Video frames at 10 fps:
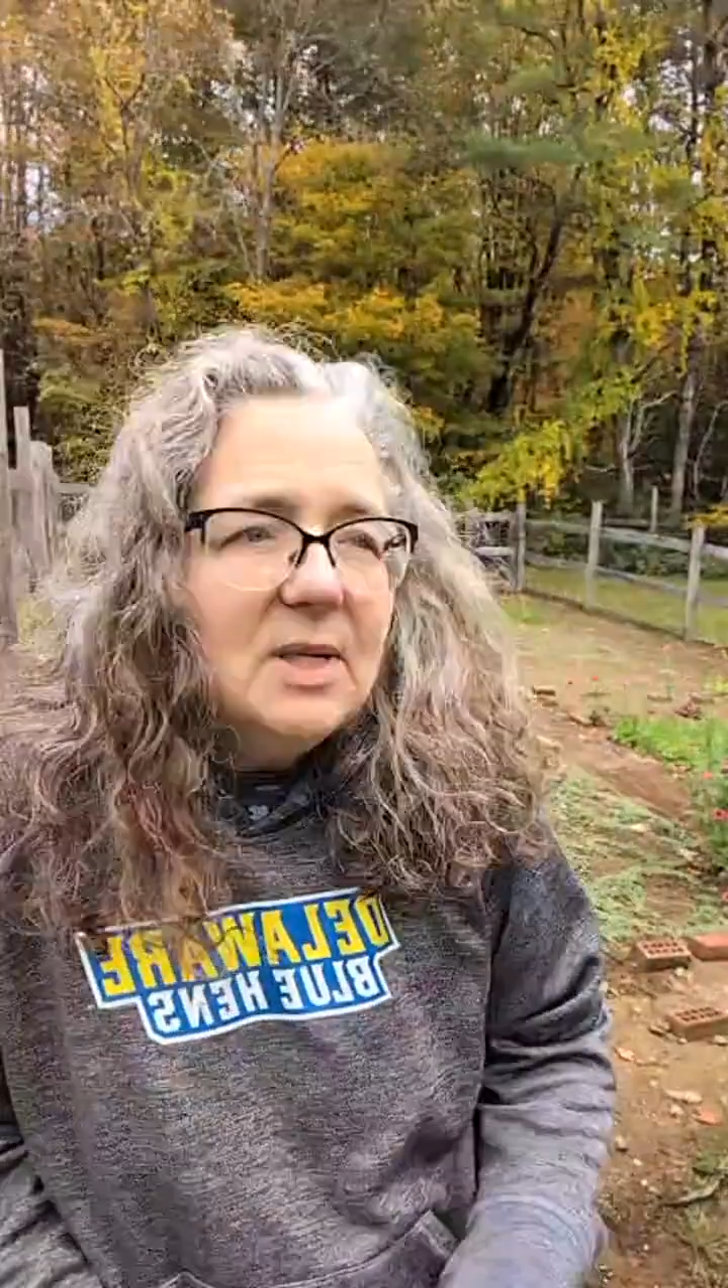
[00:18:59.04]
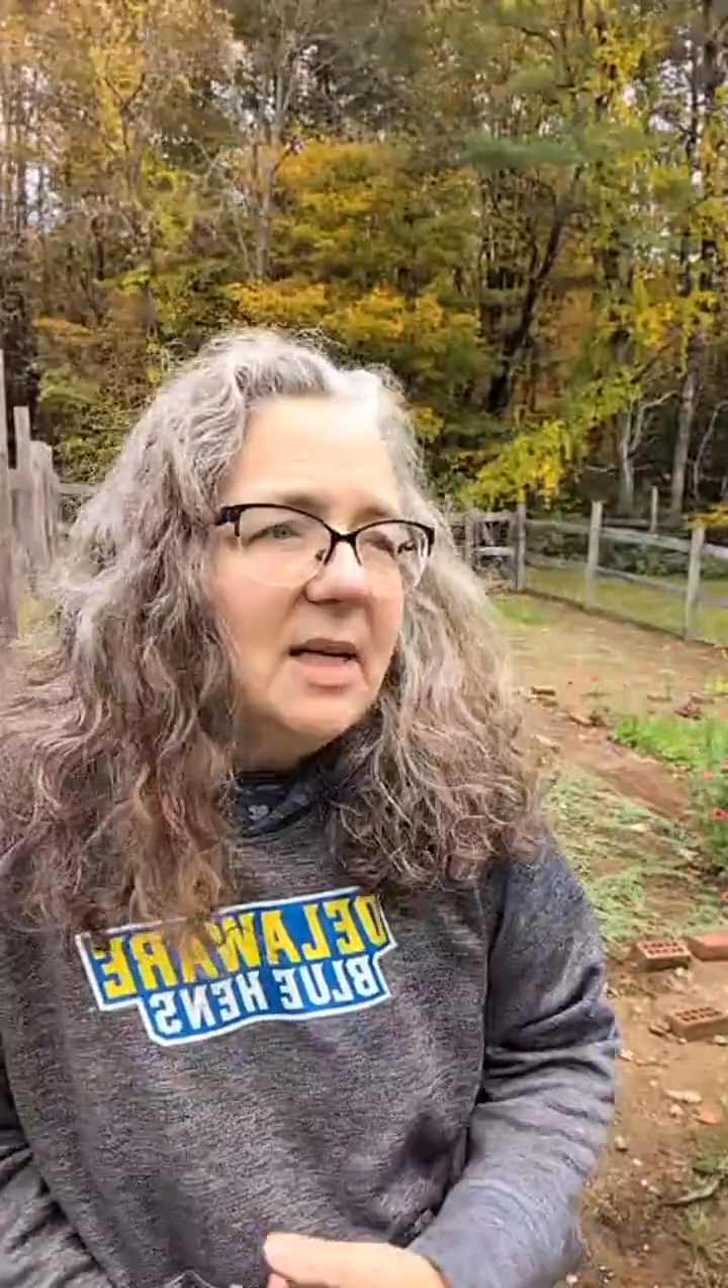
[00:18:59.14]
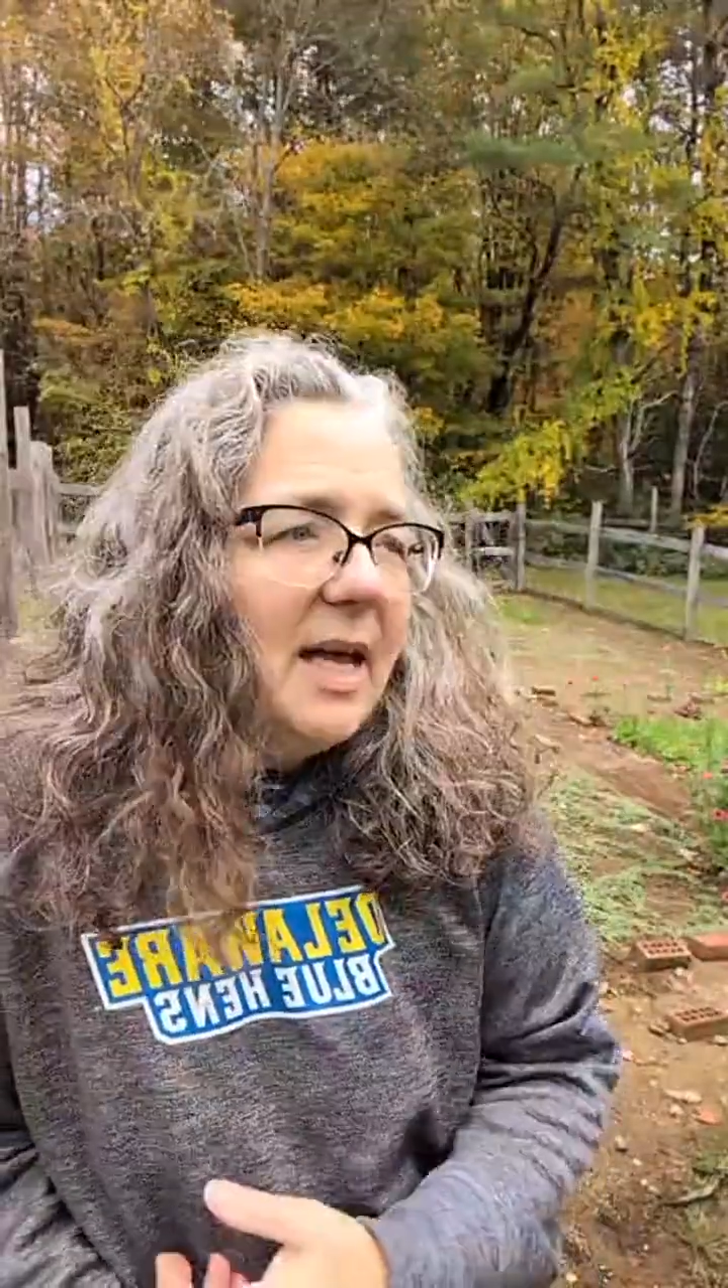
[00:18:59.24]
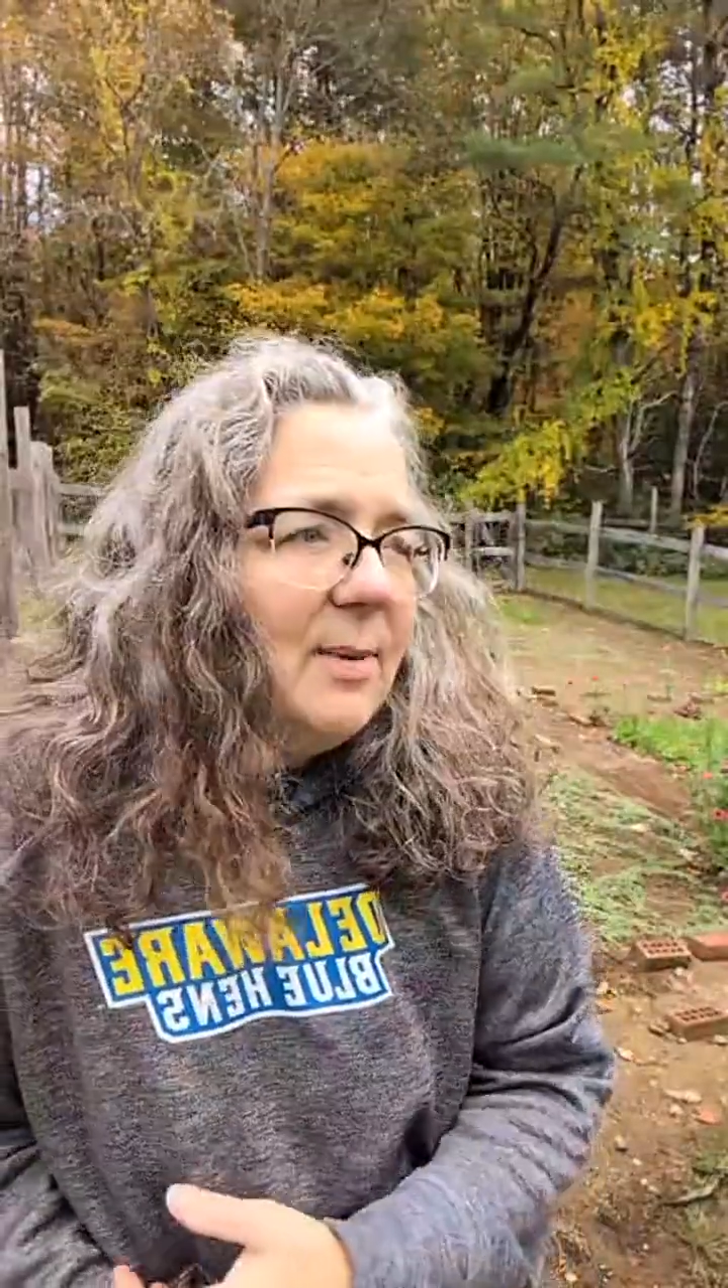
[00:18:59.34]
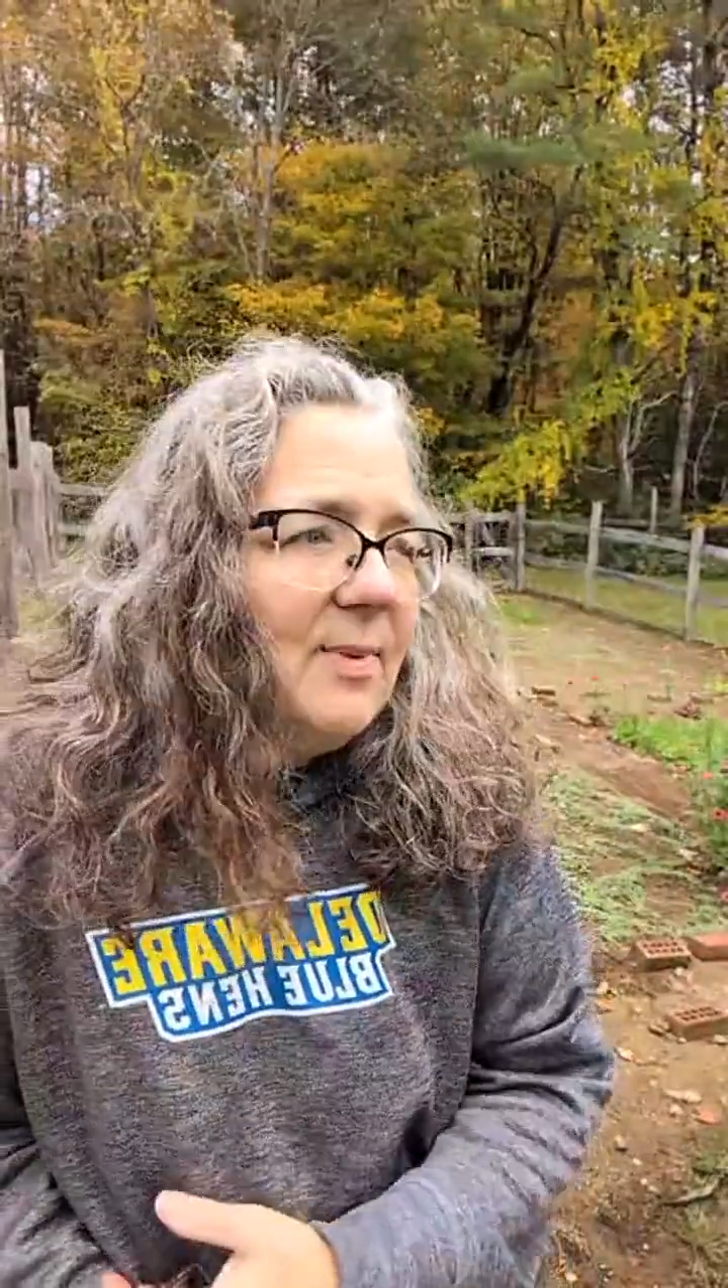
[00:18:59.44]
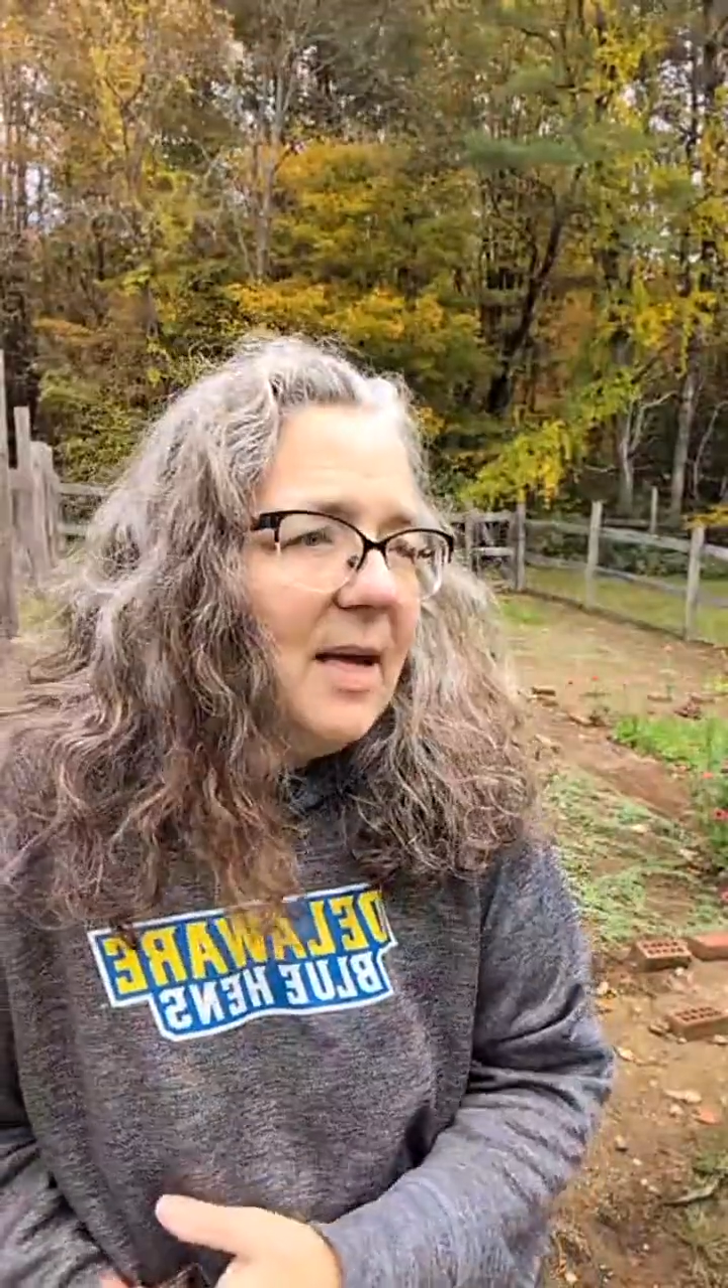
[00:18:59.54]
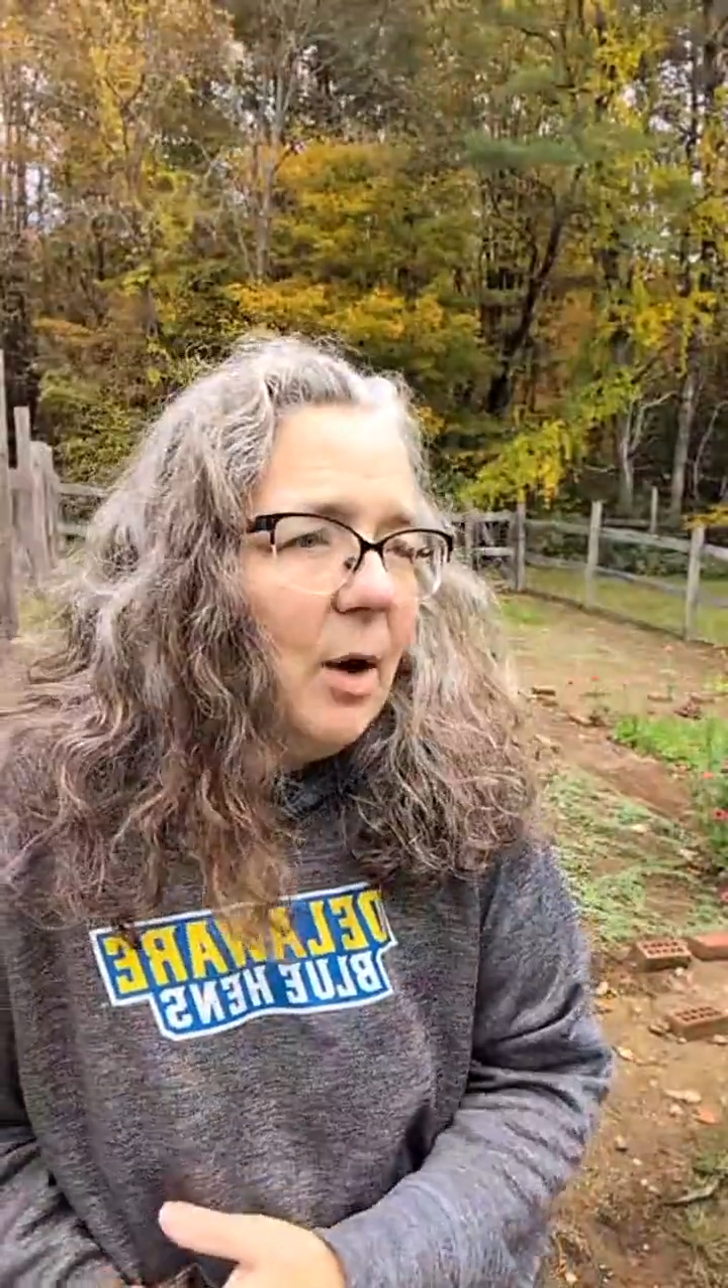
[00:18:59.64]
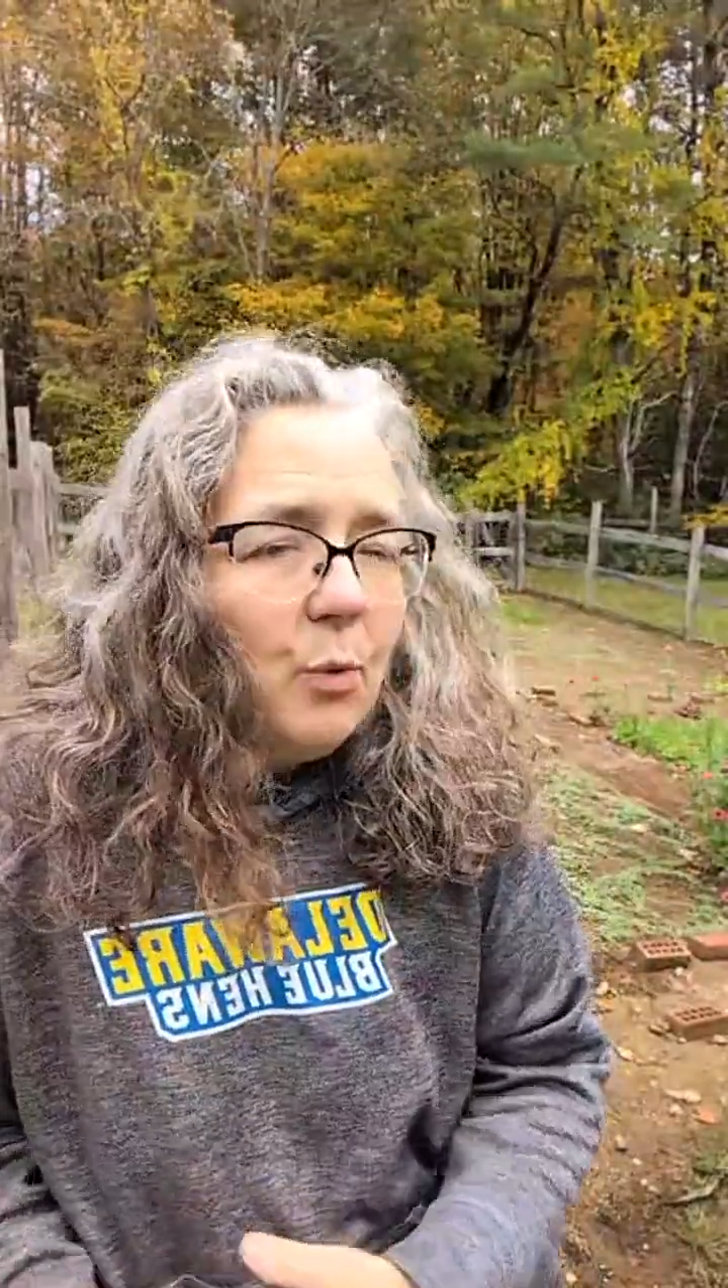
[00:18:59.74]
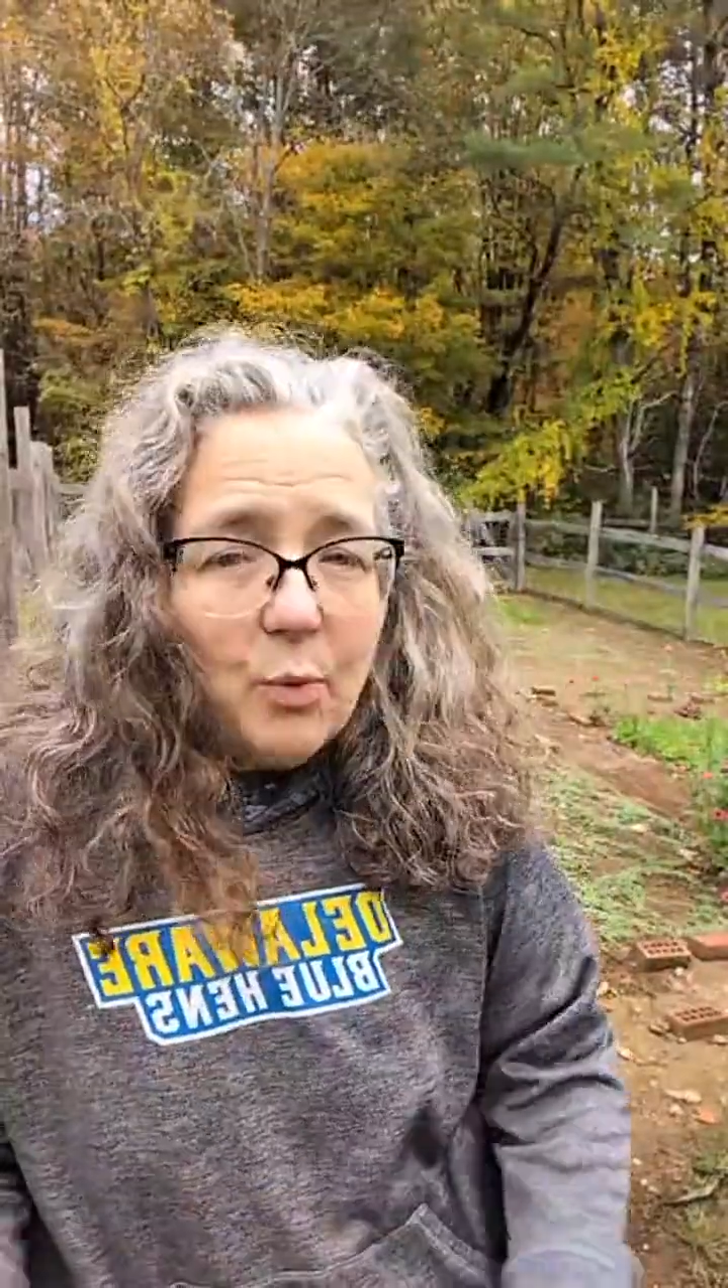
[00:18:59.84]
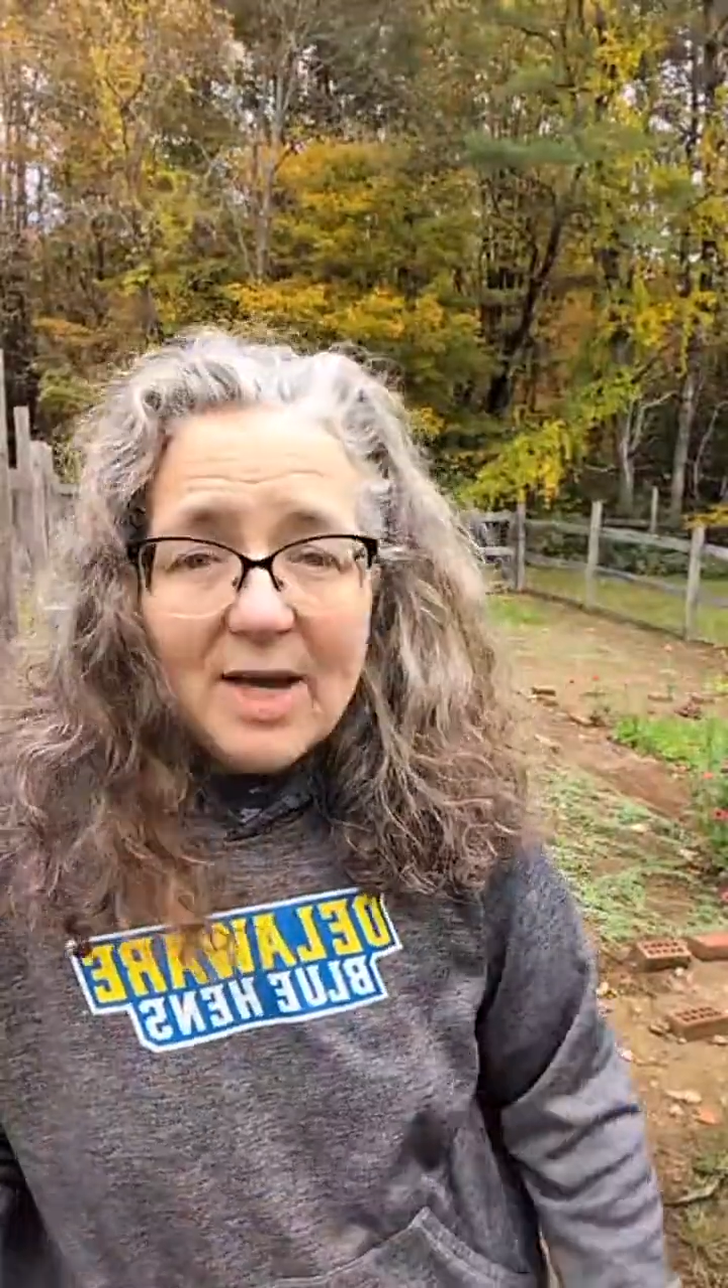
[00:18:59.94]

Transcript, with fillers: It would take me